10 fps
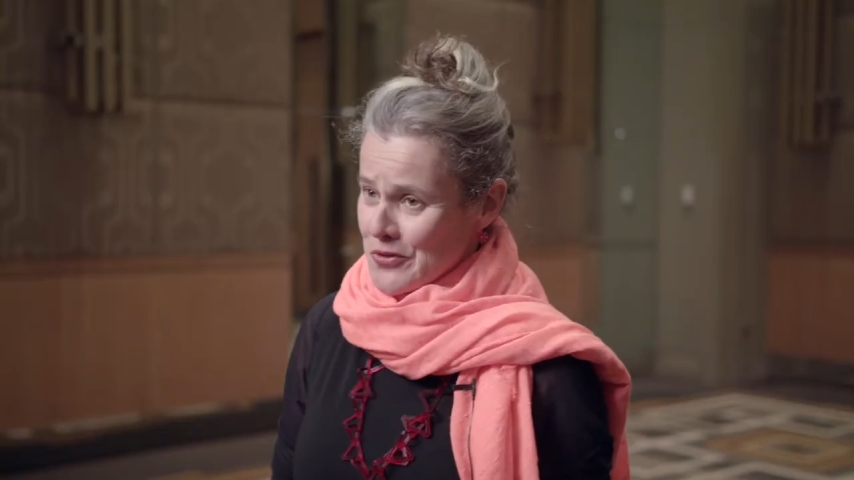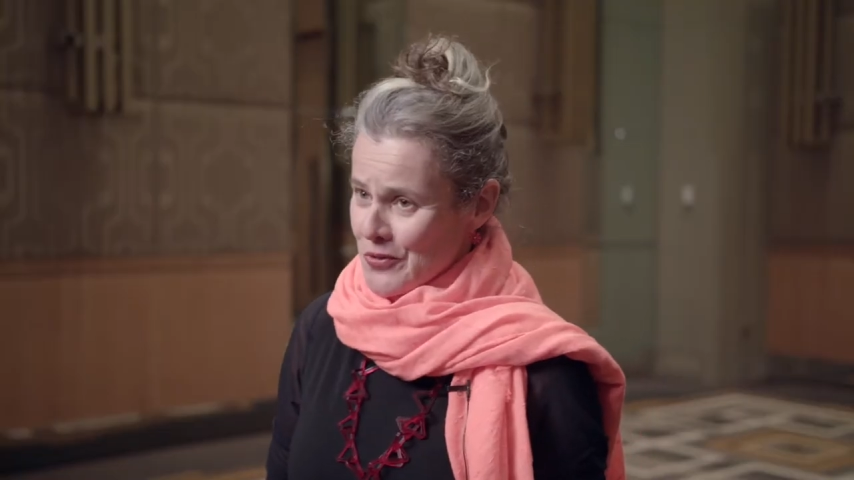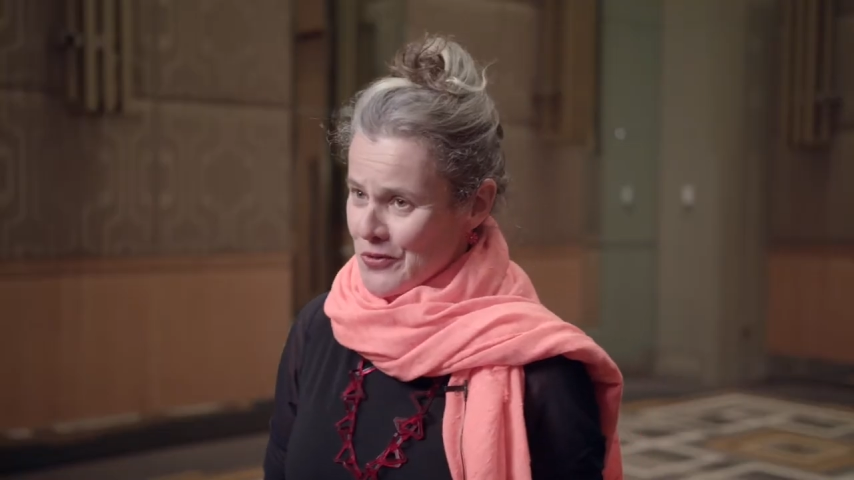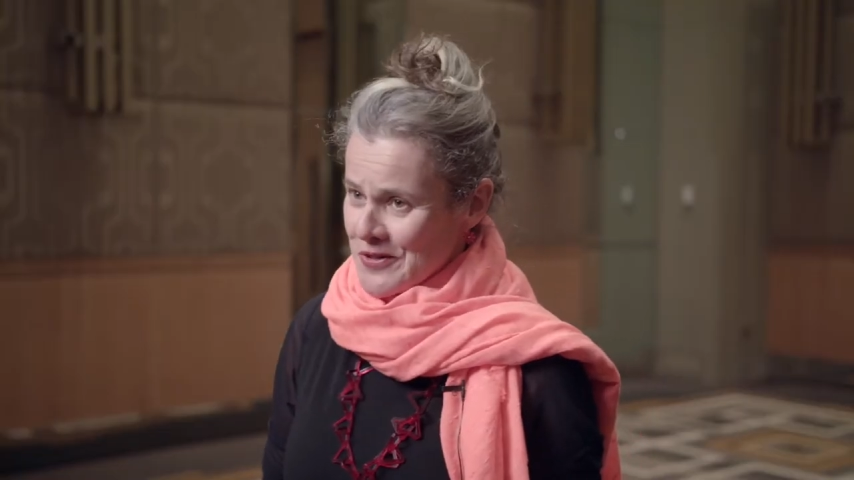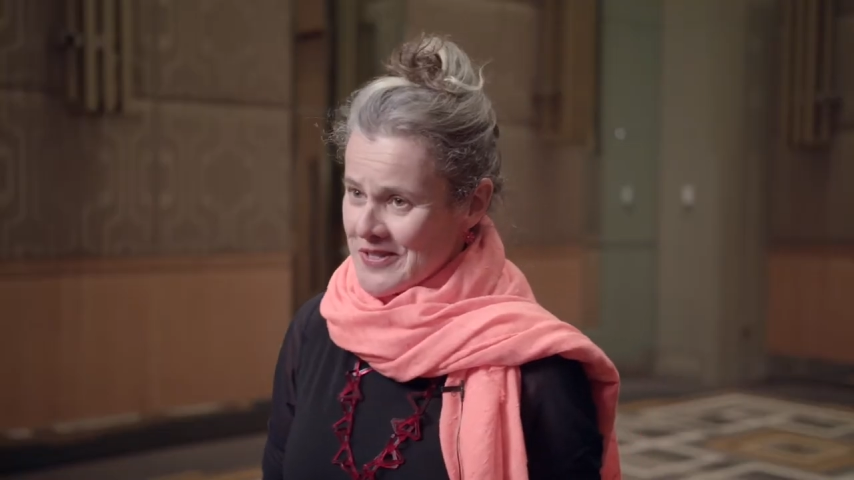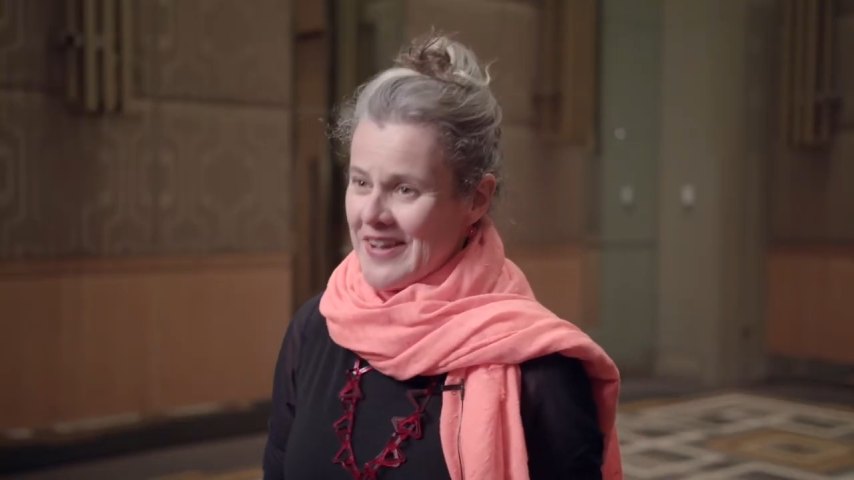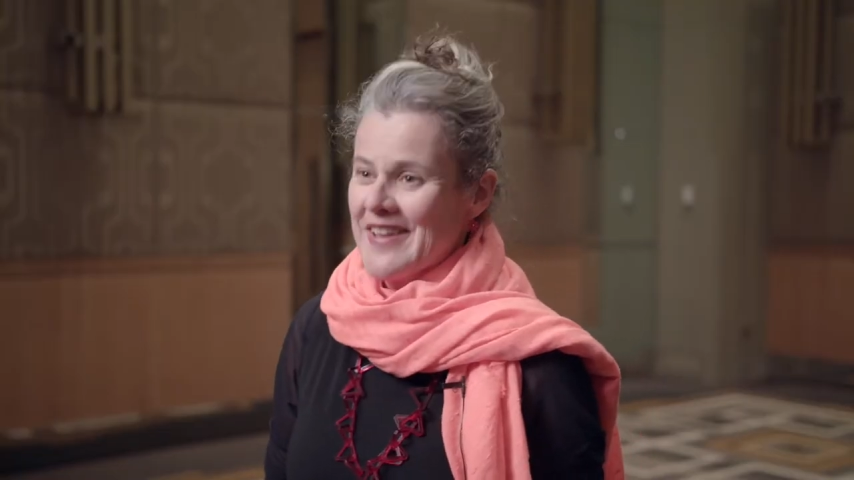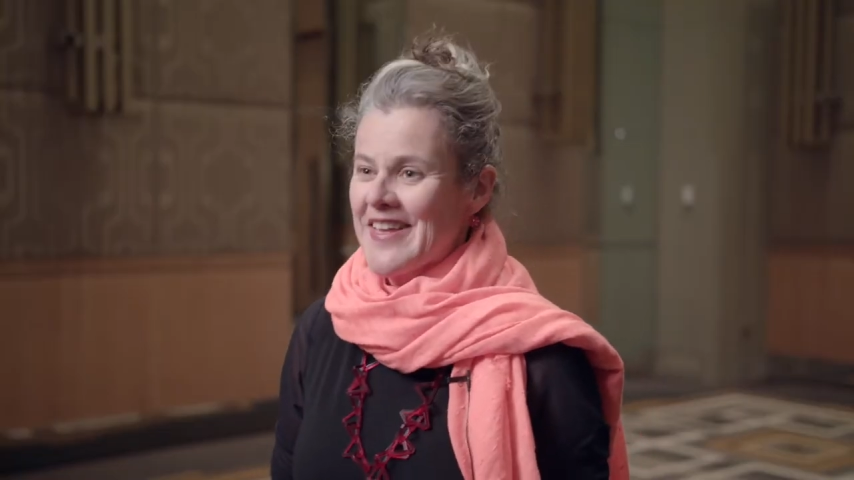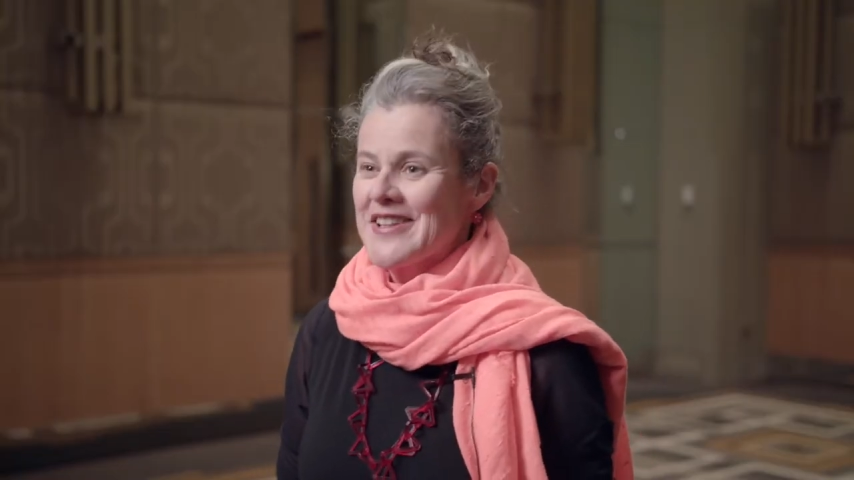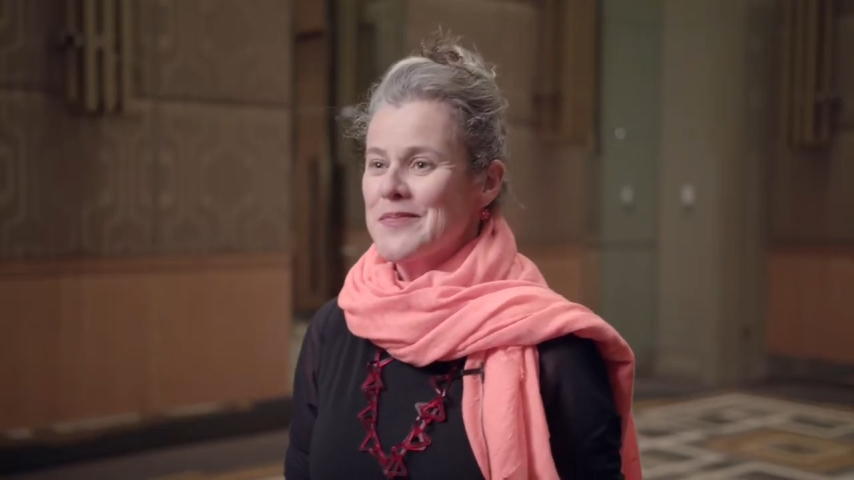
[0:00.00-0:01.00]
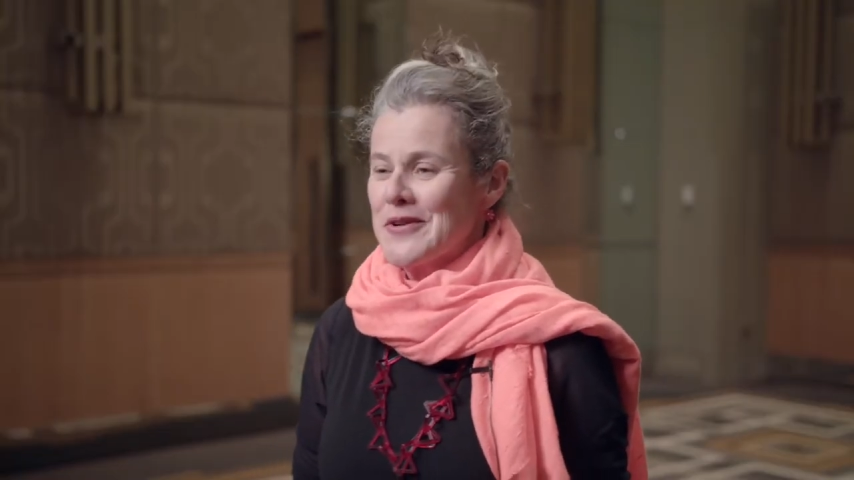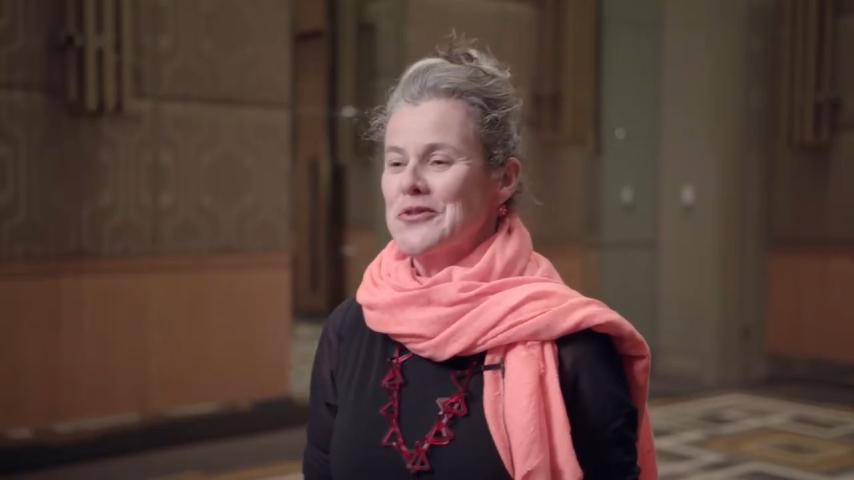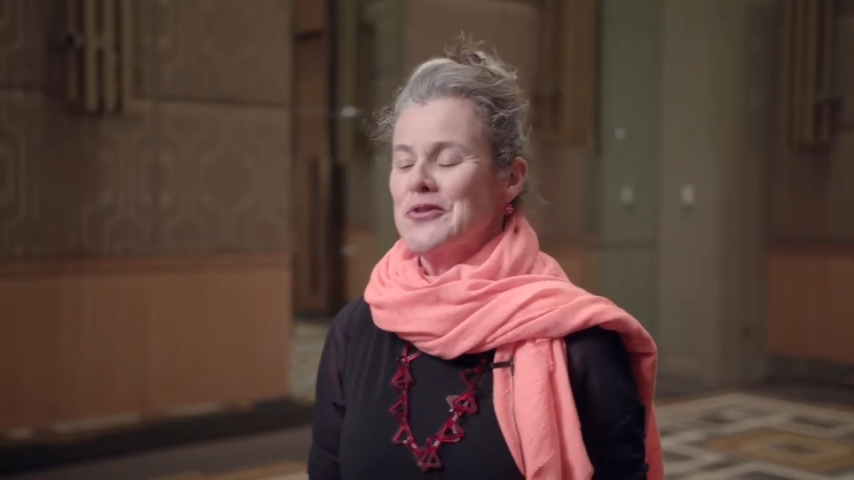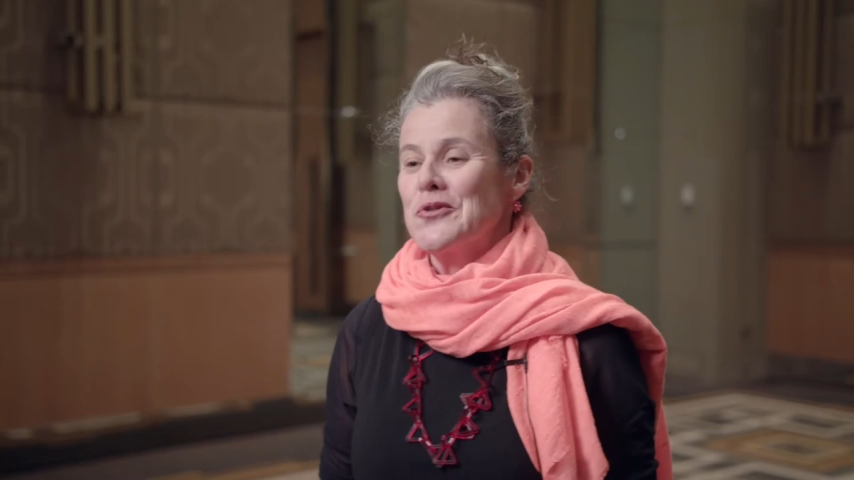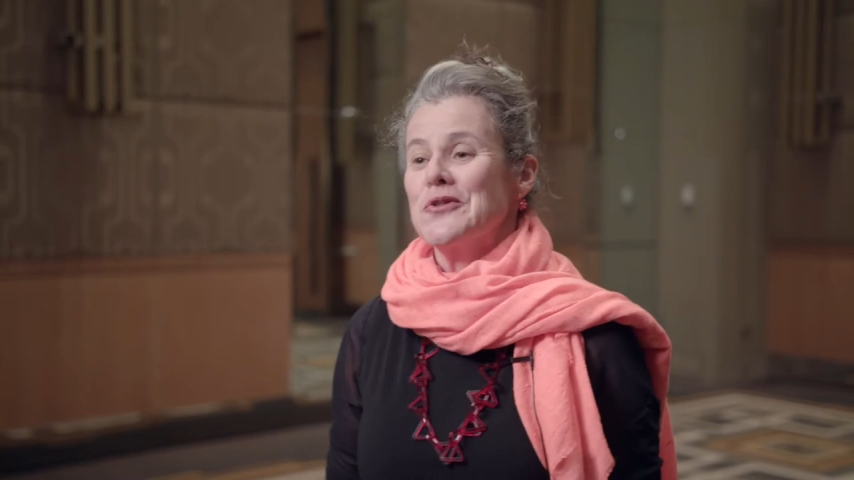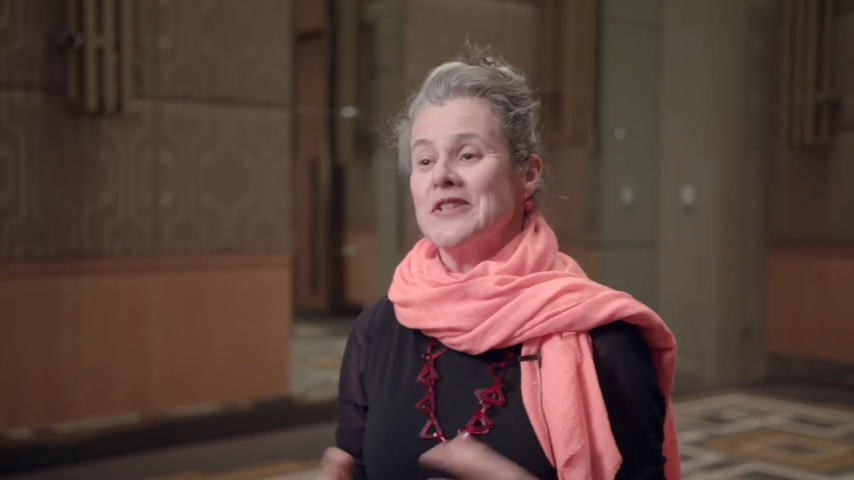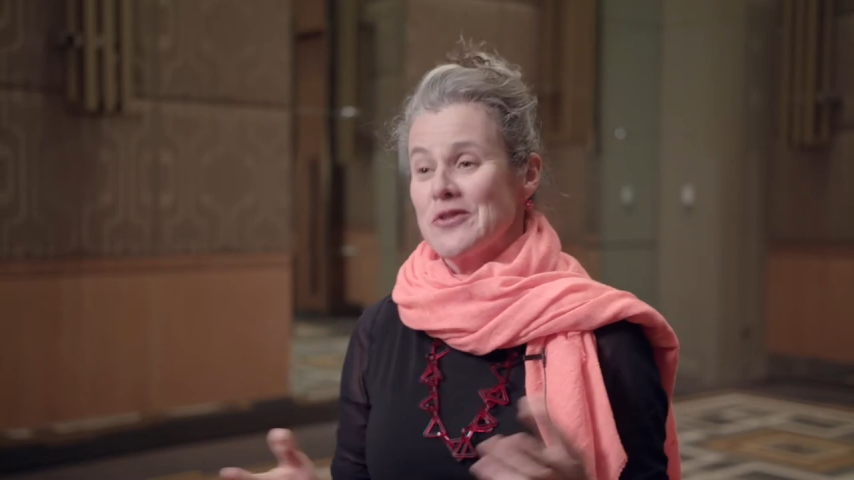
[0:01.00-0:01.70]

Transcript: source, and that special source